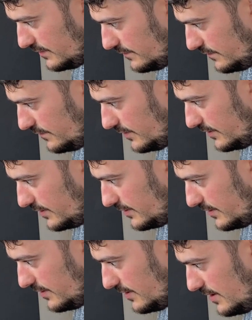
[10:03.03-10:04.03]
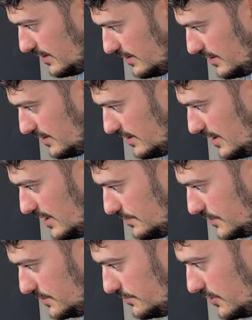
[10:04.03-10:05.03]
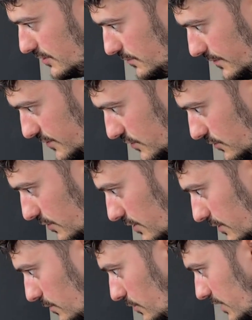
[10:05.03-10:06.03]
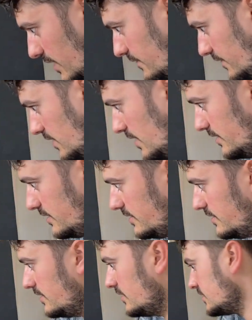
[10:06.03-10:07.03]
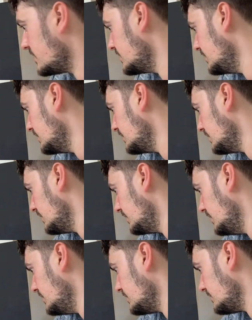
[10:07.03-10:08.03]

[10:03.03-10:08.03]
filling up the pot with soil wherever I still see the need.